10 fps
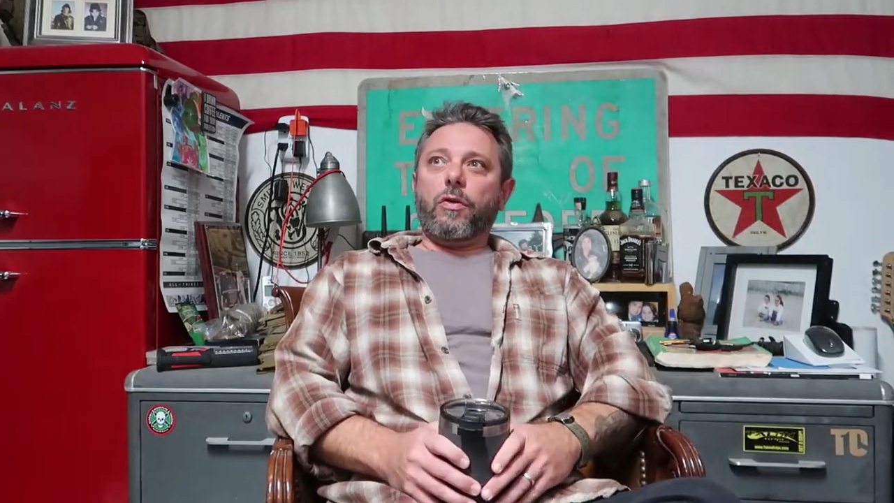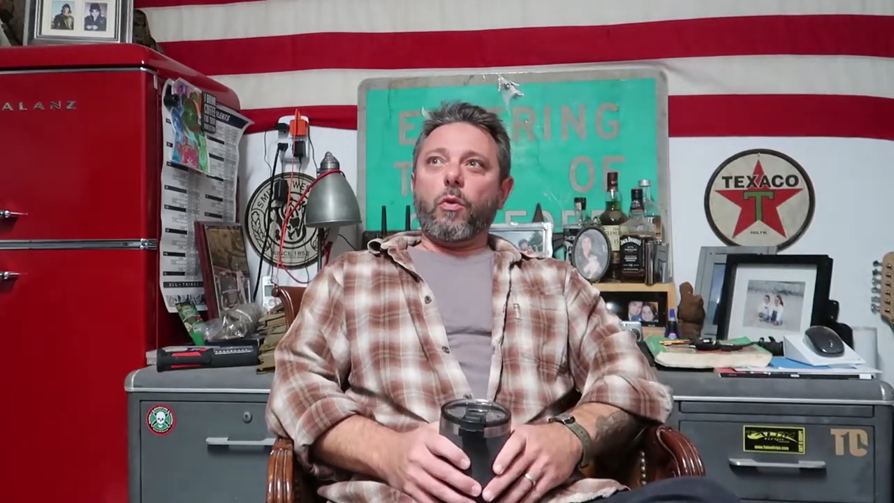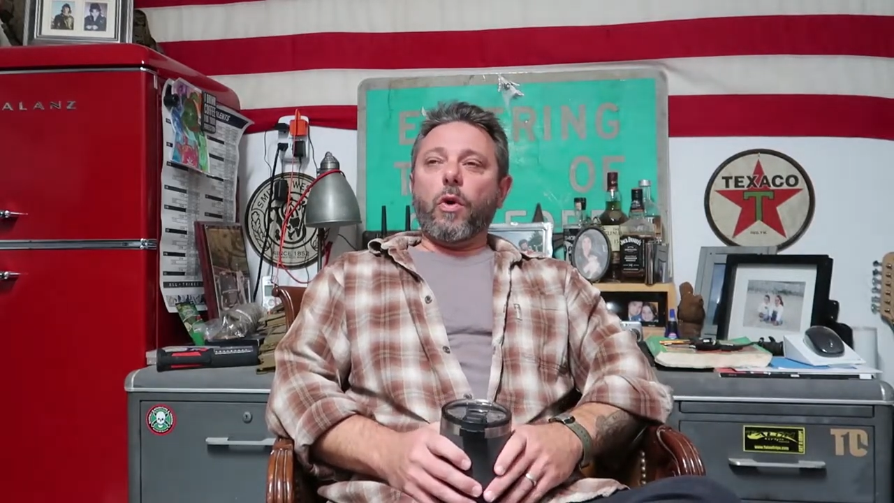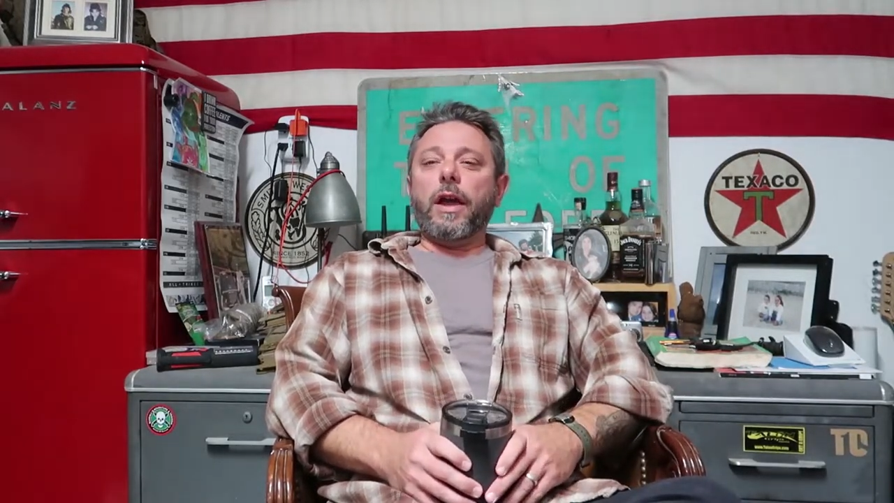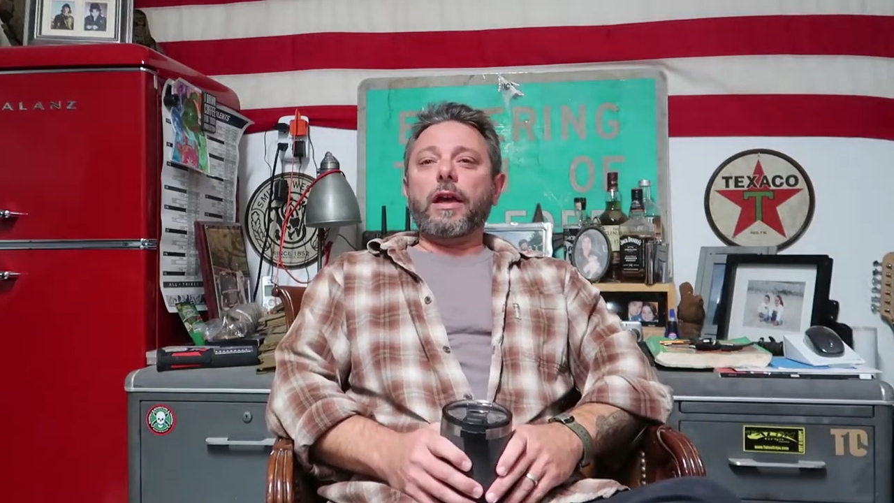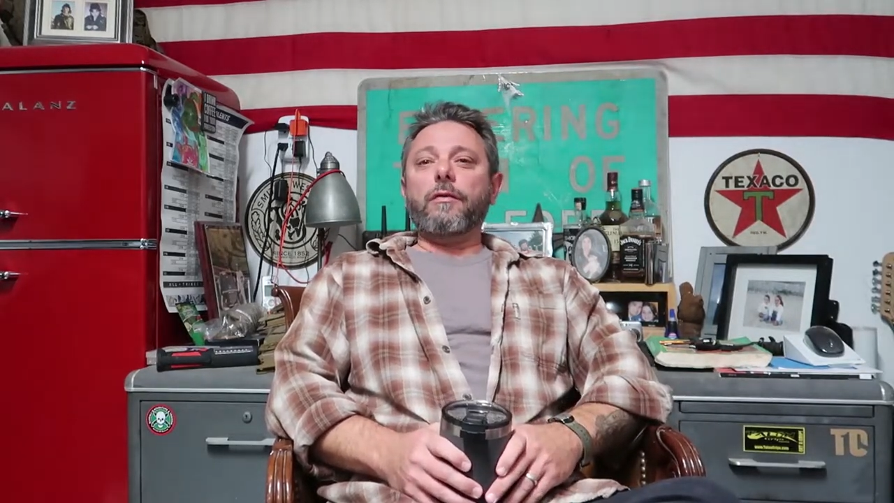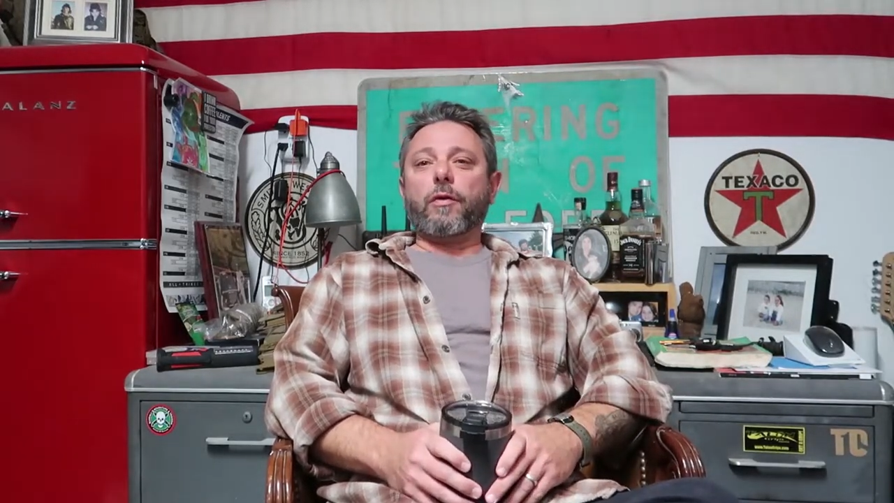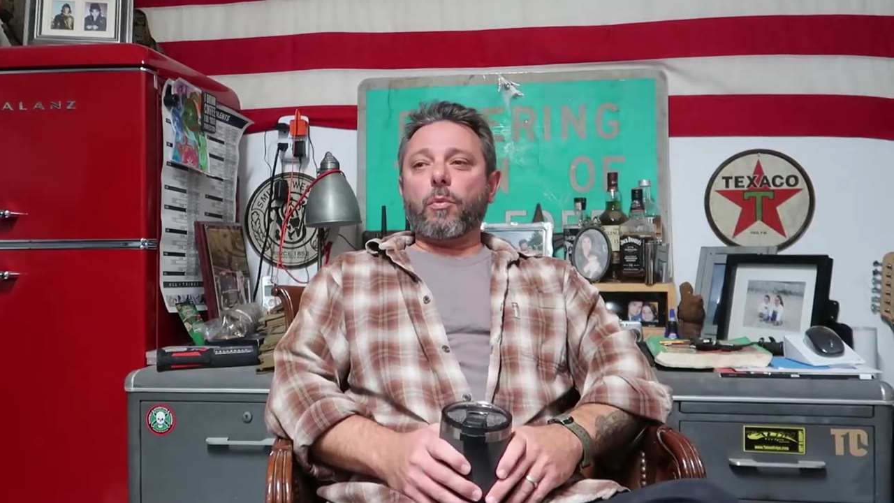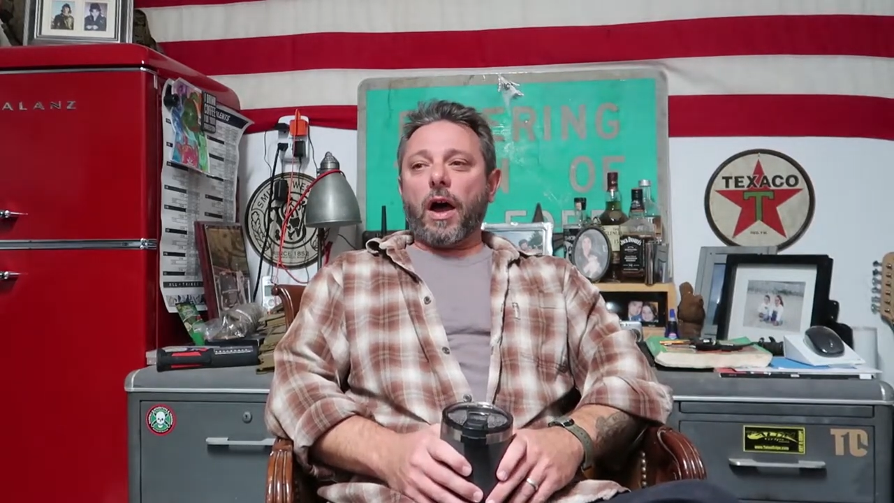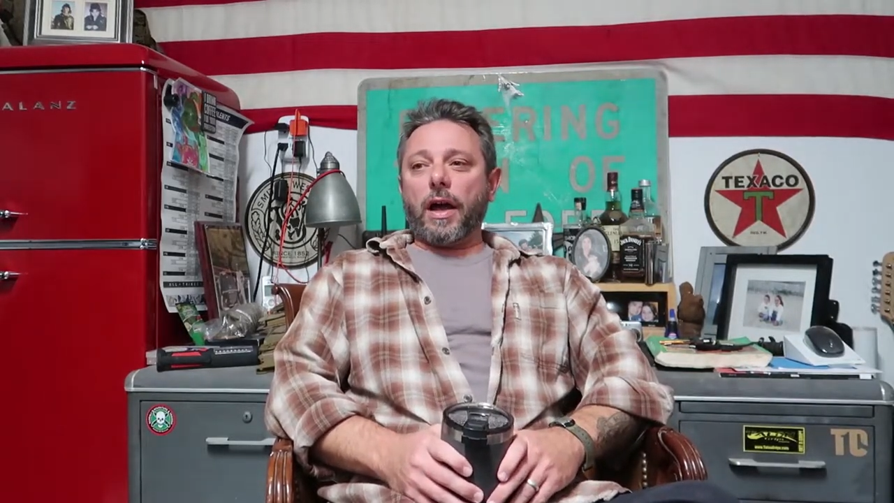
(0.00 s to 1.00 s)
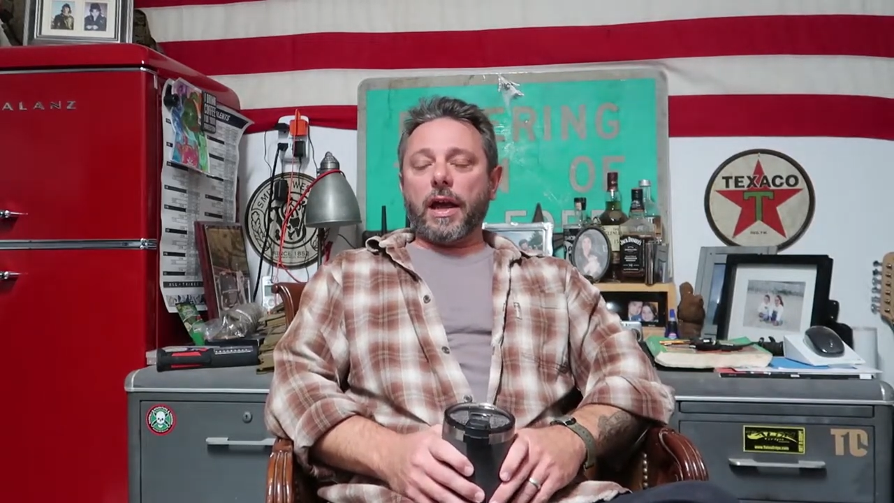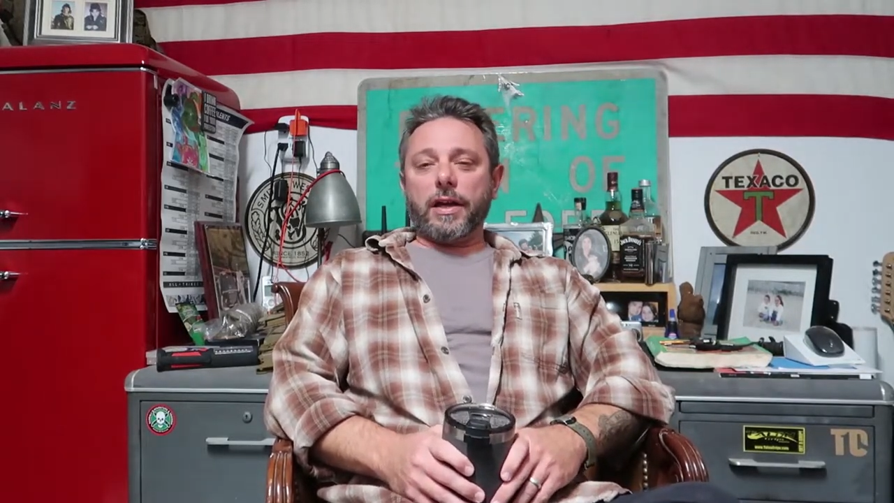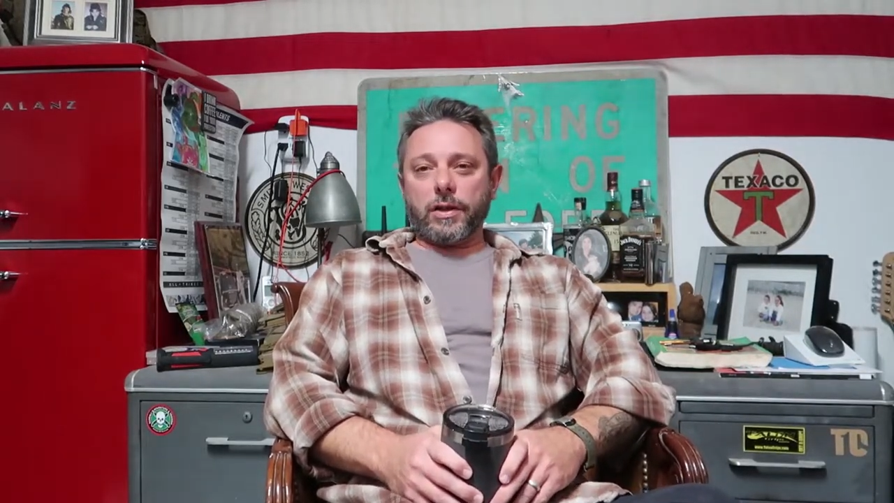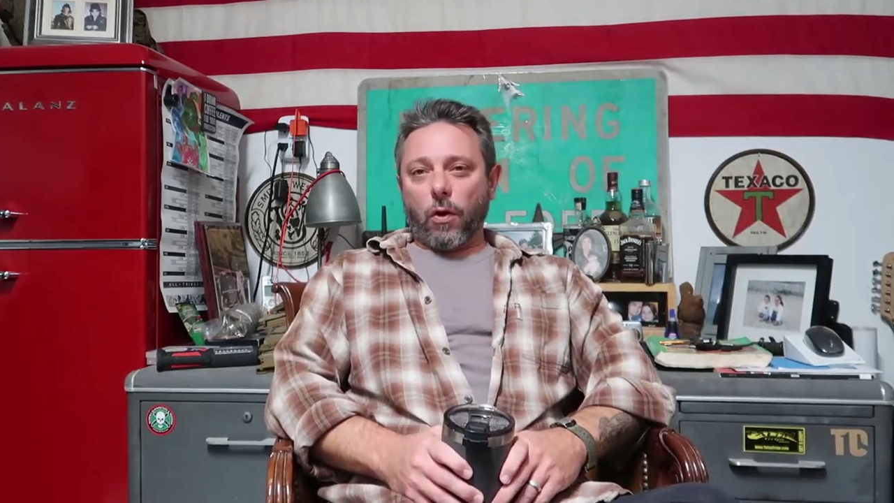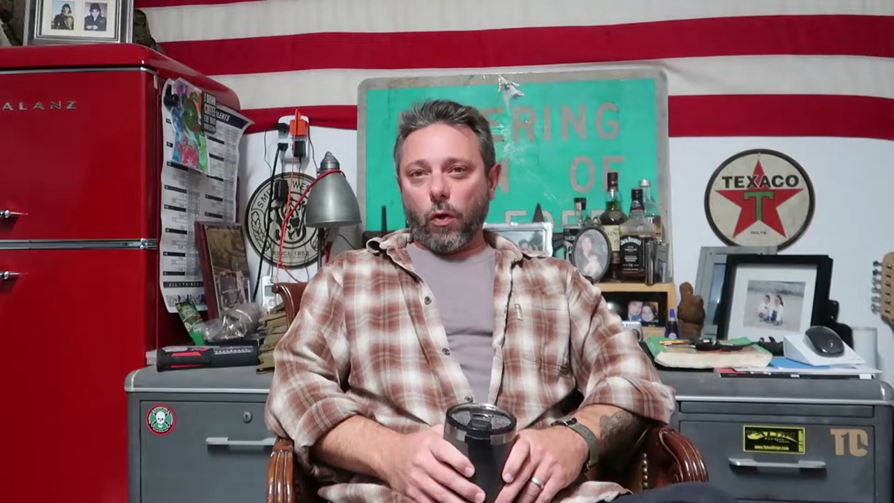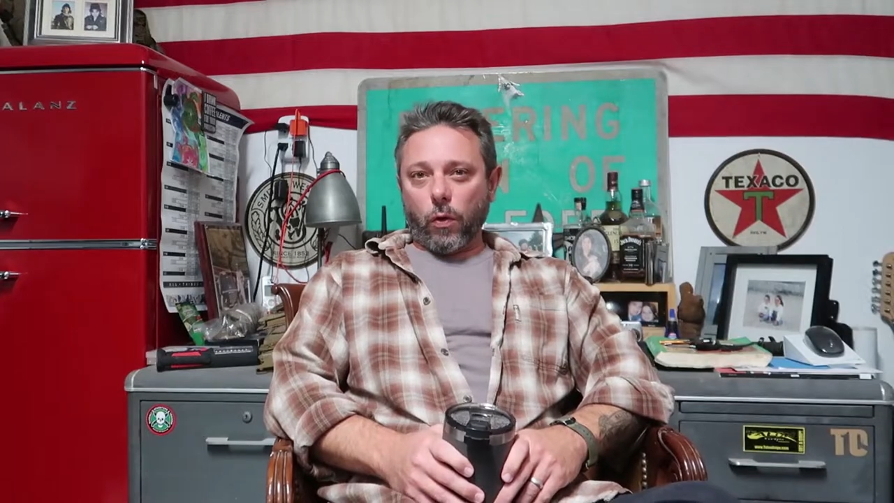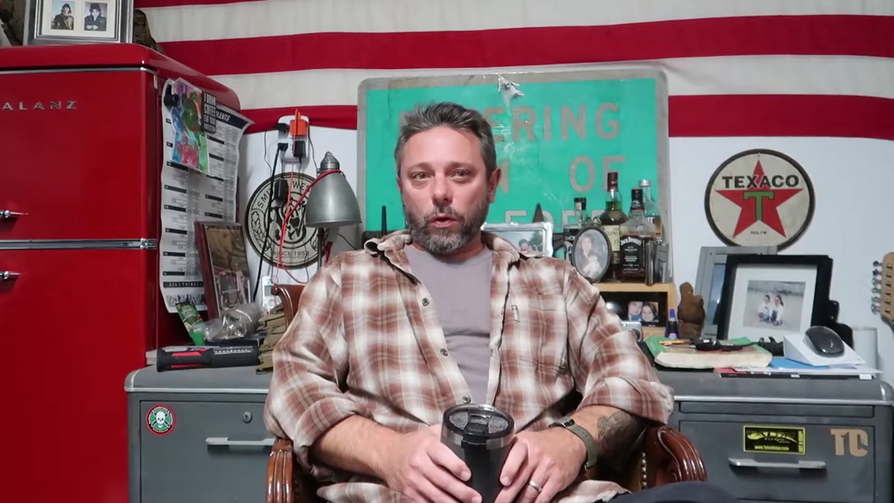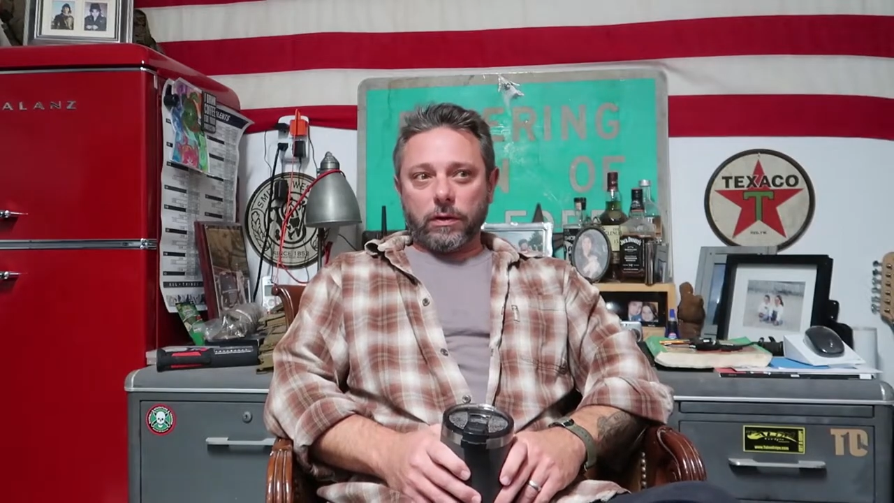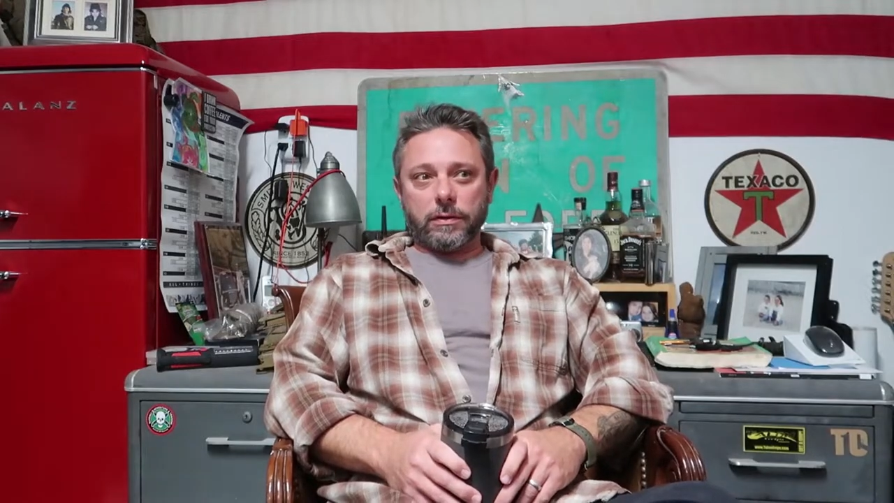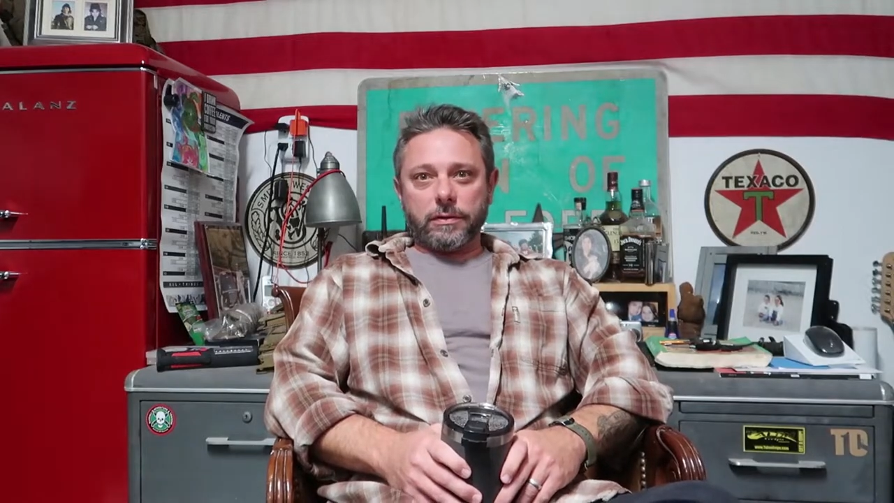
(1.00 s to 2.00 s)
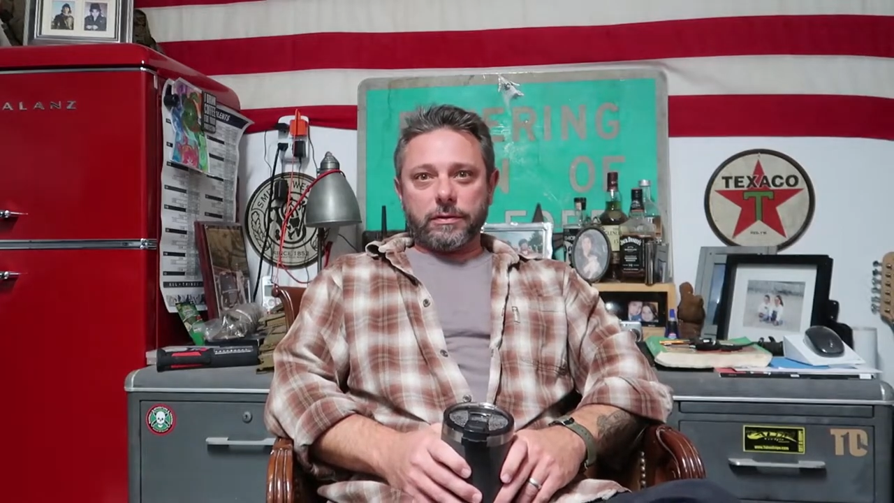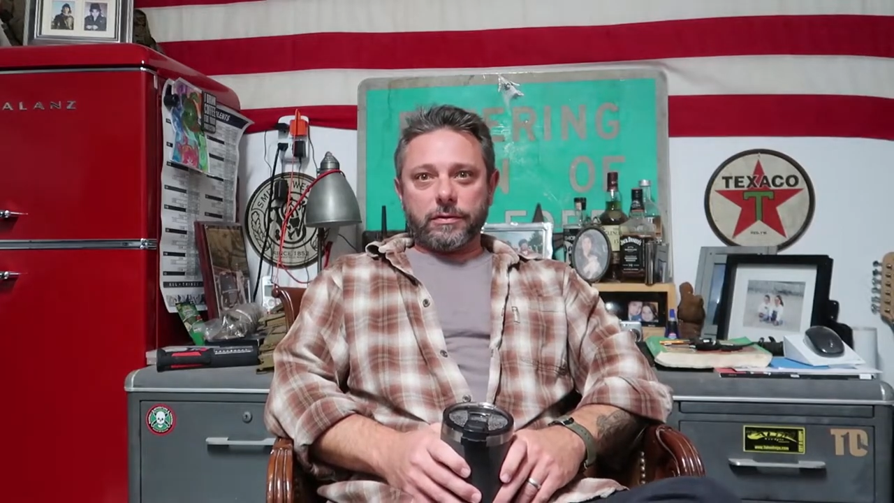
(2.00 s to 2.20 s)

the way Vermont as a whole